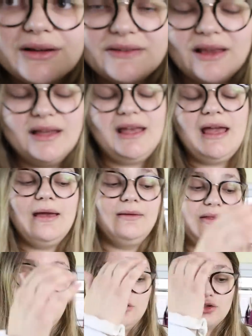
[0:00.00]
reselling it.
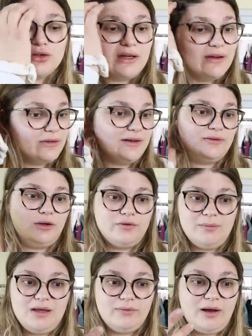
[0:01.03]
They usually have resold
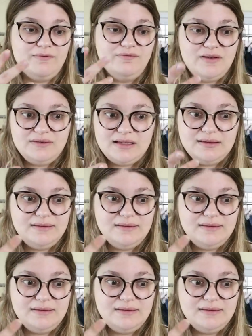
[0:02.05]
for me around $50,